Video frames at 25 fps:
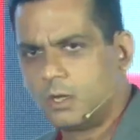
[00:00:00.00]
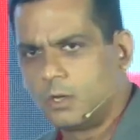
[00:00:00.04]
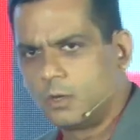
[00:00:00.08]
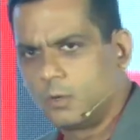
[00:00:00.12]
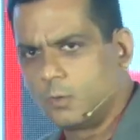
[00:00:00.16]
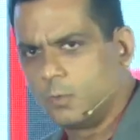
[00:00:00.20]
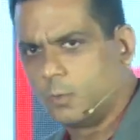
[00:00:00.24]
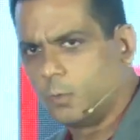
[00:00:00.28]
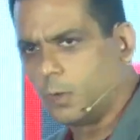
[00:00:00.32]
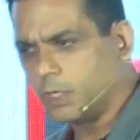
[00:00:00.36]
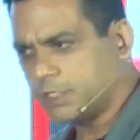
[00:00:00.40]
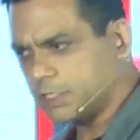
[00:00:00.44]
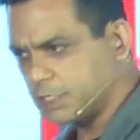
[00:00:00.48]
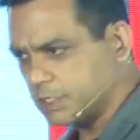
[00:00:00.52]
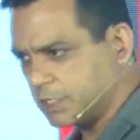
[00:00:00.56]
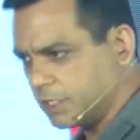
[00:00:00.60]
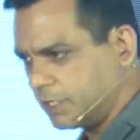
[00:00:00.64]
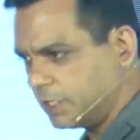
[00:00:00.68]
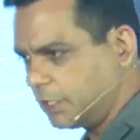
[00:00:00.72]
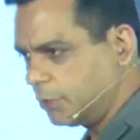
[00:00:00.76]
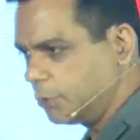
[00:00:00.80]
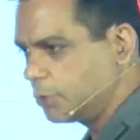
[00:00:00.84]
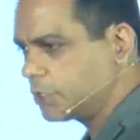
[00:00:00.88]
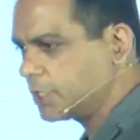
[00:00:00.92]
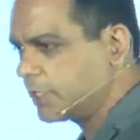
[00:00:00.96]
What's the
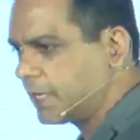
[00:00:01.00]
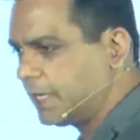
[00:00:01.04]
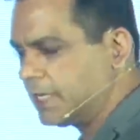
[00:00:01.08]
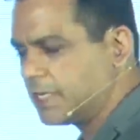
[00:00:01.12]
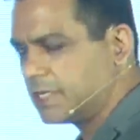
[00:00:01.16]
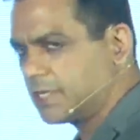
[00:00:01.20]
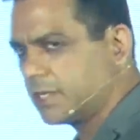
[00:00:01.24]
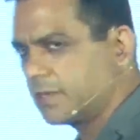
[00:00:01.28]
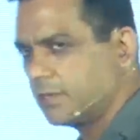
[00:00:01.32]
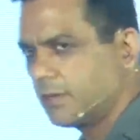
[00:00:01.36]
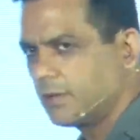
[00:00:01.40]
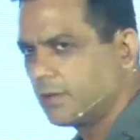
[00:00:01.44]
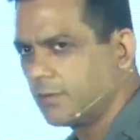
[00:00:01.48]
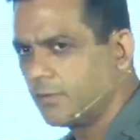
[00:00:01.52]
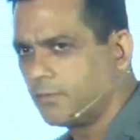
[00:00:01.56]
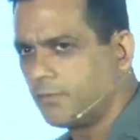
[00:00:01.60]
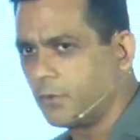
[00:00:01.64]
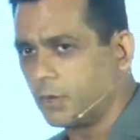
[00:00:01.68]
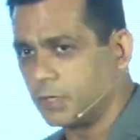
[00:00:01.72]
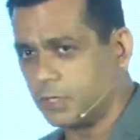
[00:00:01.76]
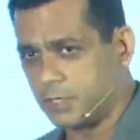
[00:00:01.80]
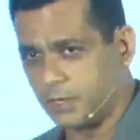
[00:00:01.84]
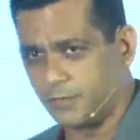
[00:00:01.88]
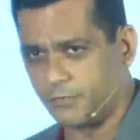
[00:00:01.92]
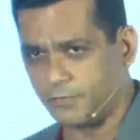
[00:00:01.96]
use case for
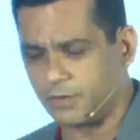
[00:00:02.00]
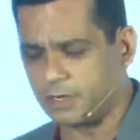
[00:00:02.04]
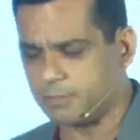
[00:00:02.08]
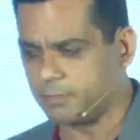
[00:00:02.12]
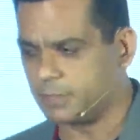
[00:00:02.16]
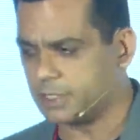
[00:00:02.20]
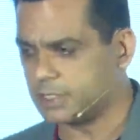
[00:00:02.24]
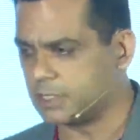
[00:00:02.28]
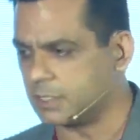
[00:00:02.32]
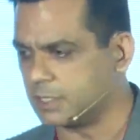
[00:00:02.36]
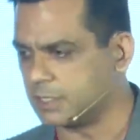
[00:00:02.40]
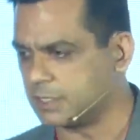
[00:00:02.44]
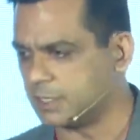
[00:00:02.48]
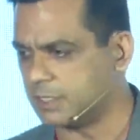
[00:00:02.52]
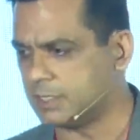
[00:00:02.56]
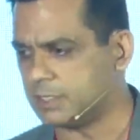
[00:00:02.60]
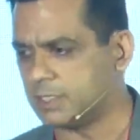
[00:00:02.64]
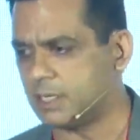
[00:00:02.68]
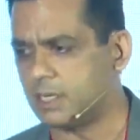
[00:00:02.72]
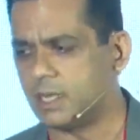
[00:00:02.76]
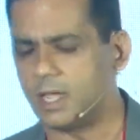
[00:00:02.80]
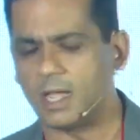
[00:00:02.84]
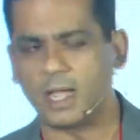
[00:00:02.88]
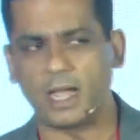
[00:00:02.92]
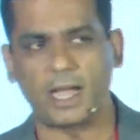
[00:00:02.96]
different businesses?
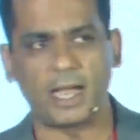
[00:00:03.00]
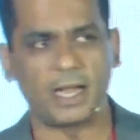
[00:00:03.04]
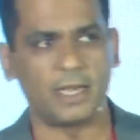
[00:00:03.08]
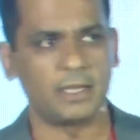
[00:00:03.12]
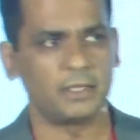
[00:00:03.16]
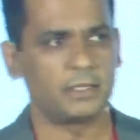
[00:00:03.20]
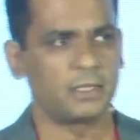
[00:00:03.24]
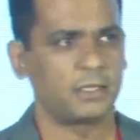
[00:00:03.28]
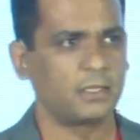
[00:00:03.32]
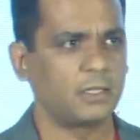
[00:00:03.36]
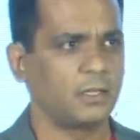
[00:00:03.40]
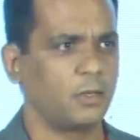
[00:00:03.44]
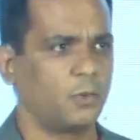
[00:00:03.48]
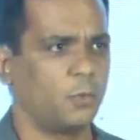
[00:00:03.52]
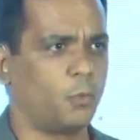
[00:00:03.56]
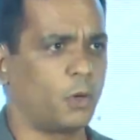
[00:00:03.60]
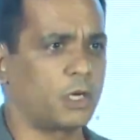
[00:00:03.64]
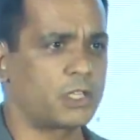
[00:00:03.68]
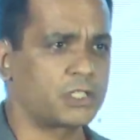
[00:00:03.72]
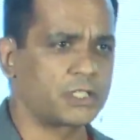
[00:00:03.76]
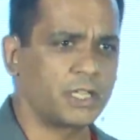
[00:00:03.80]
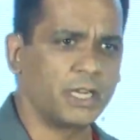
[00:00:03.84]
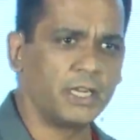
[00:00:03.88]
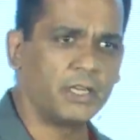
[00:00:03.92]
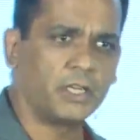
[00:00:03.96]
And what's
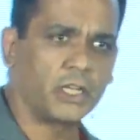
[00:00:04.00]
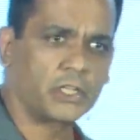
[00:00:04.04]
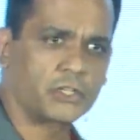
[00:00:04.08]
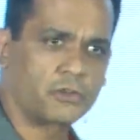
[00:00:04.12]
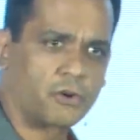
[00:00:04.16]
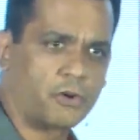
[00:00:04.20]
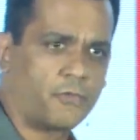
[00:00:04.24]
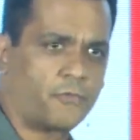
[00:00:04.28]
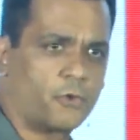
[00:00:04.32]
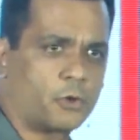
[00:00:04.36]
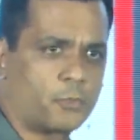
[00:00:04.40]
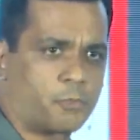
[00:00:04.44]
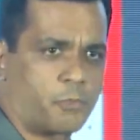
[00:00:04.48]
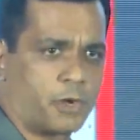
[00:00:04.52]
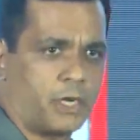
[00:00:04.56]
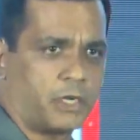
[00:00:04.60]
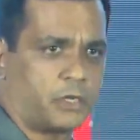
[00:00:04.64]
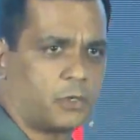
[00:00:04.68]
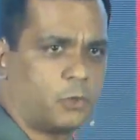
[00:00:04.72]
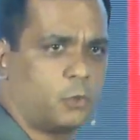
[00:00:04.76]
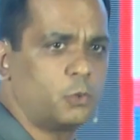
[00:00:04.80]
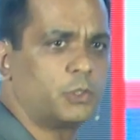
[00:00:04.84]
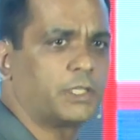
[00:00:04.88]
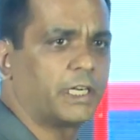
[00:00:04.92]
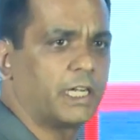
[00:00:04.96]
the industry footprint?
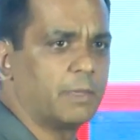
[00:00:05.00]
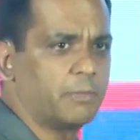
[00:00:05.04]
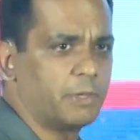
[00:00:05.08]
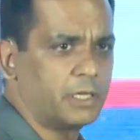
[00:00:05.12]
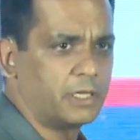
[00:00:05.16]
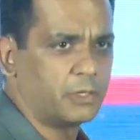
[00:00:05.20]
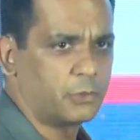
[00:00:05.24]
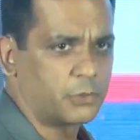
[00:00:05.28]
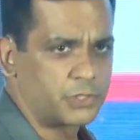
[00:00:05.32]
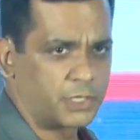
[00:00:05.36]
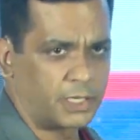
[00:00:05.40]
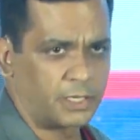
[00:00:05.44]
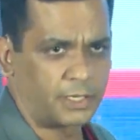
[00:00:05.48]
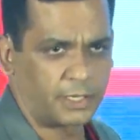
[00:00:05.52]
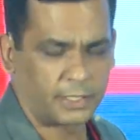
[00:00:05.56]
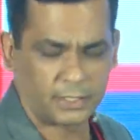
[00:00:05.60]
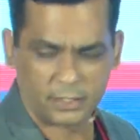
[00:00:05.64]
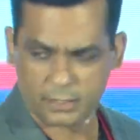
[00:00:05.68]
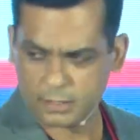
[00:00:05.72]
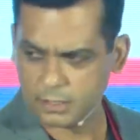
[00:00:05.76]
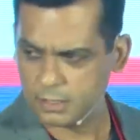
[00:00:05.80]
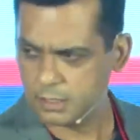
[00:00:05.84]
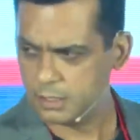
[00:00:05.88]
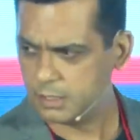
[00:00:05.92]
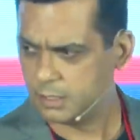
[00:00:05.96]
Who can be using it?
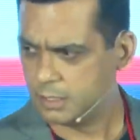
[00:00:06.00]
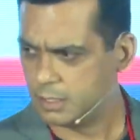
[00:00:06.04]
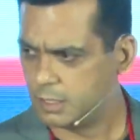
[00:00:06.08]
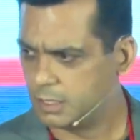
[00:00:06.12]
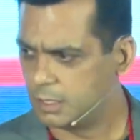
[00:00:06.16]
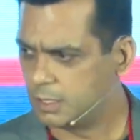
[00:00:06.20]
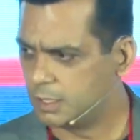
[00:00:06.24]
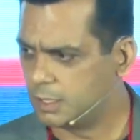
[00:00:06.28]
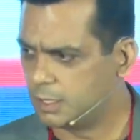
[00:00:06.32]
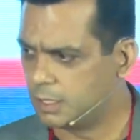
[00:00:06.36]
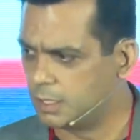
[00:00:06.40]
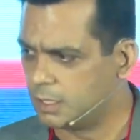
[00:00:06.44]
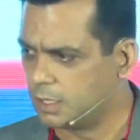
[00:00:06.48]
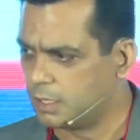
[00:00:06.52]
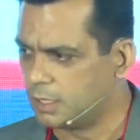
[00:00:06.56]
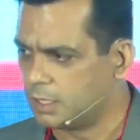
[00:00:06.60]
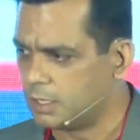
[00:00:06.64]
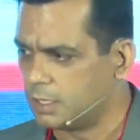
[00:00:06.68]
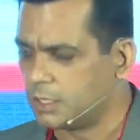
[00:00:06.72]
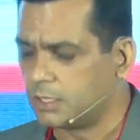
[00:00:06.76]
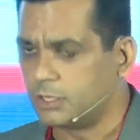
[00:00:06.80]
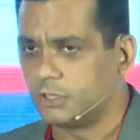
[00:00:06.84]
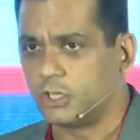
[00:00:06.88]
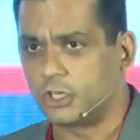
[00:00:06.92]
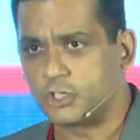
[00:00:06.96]

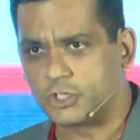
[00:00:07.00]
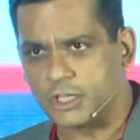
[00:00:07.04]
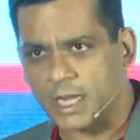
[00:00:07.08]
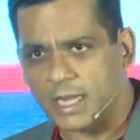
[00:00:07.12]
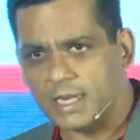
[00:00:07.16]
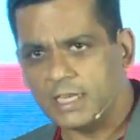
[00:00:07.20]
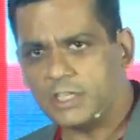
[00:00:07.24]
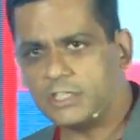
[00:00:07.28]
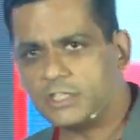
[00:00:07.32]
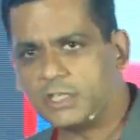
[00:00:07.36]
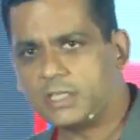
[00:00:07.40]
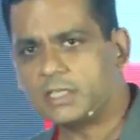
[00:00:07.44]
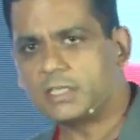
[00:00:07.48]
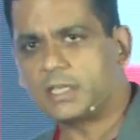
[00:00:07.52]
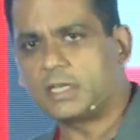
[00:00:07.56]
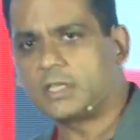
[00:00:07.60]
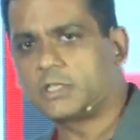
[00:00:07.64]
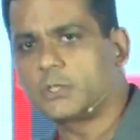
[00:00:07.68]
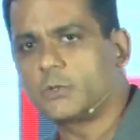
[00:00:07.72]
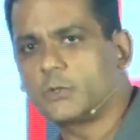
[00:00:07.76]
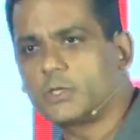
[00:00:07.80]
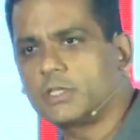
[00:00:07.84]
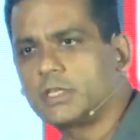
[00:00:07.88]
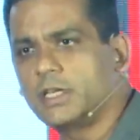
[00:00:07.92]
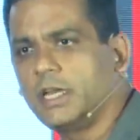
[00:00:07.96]
The challenges
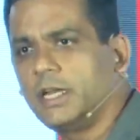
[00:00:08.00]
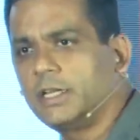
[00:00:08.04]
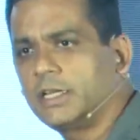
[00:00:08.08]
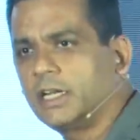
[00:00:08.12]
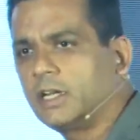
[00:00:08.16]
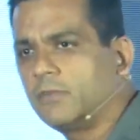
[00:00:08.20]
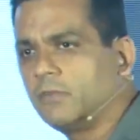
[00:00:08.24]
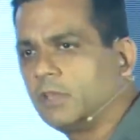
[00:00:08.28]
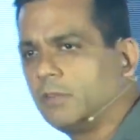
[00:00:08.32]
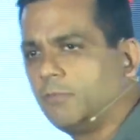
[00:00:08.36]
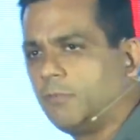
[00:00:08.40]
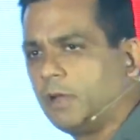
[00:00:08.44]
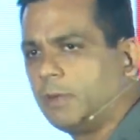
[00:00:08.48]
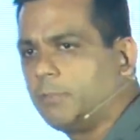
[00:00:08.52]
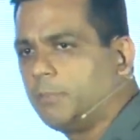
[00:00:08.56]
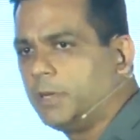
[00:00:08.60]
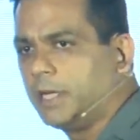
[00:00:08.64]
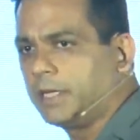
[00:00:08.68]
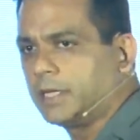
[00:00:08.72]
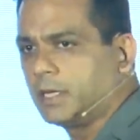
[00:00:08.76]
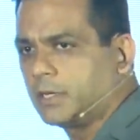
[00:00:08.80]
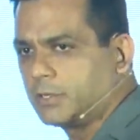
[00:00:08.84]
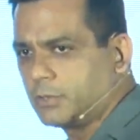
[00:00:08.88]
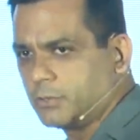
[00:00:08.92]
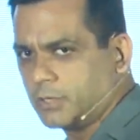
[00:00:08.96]
associated with web
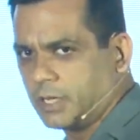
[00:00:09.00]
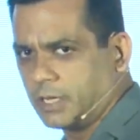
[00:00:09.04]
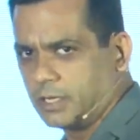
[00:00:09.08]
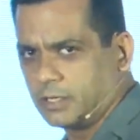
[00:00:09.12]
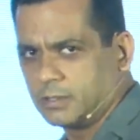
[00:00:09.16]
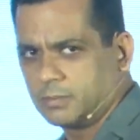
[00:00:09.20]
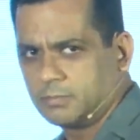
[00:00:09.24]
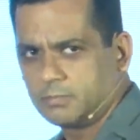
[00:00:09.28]
data today.